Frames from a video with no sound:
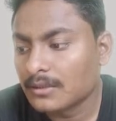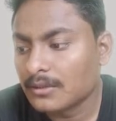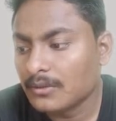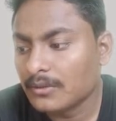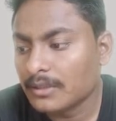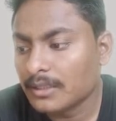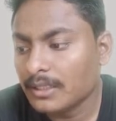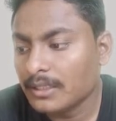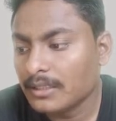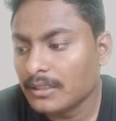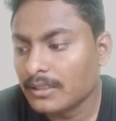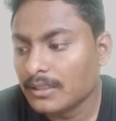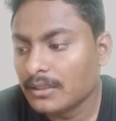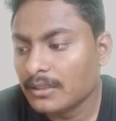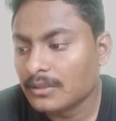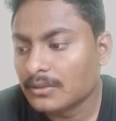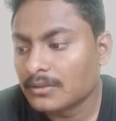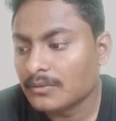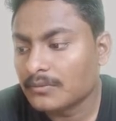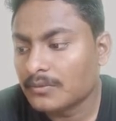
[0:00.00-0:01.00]
Okay,
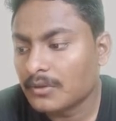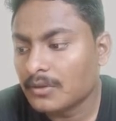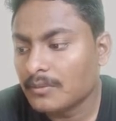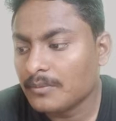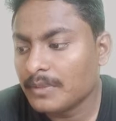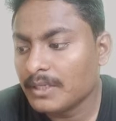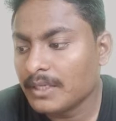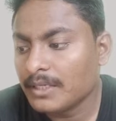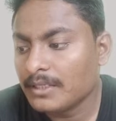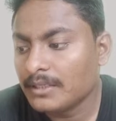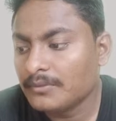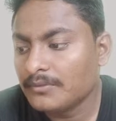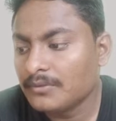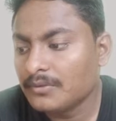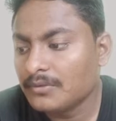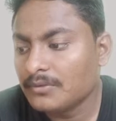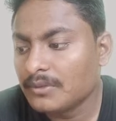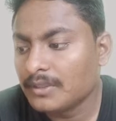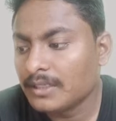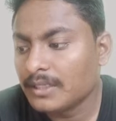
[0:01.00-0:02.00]
so from here if
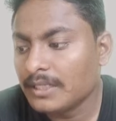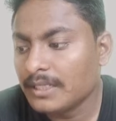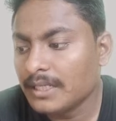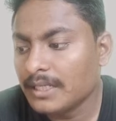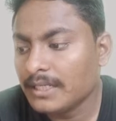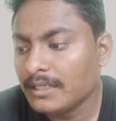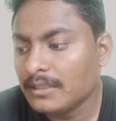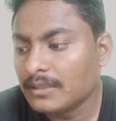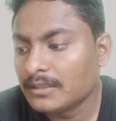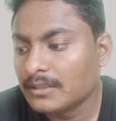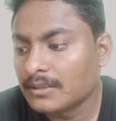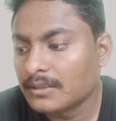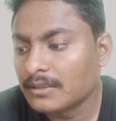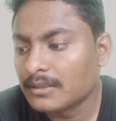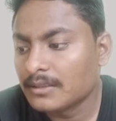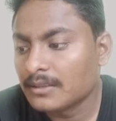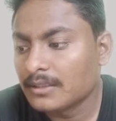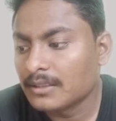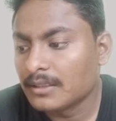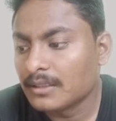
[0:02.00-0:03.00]
you create,
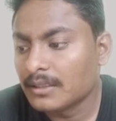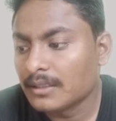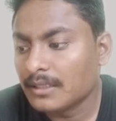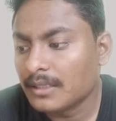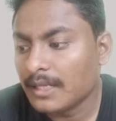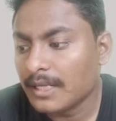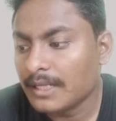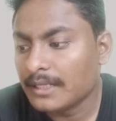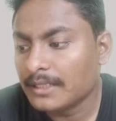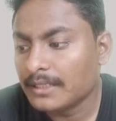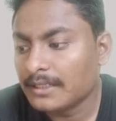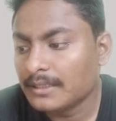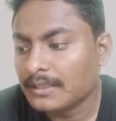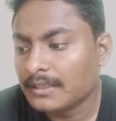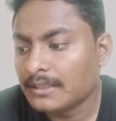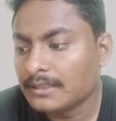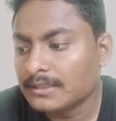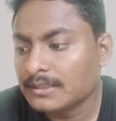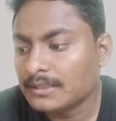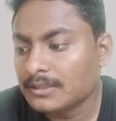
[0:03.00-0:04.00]
like
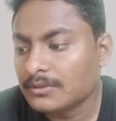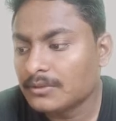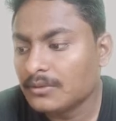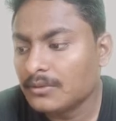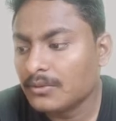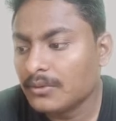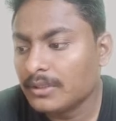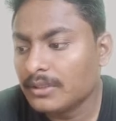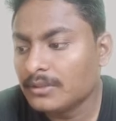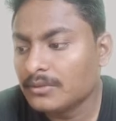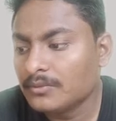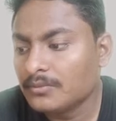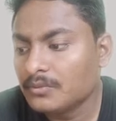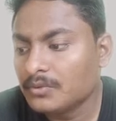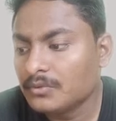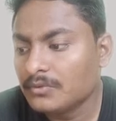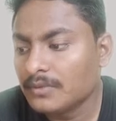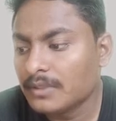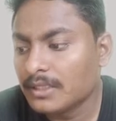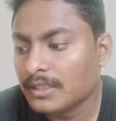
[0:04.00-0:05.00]
this is going to
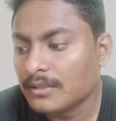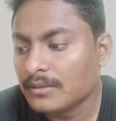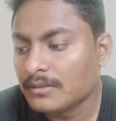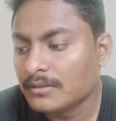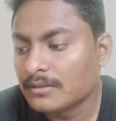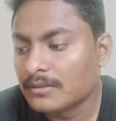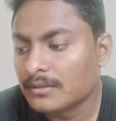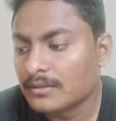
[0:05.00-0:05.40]
move in a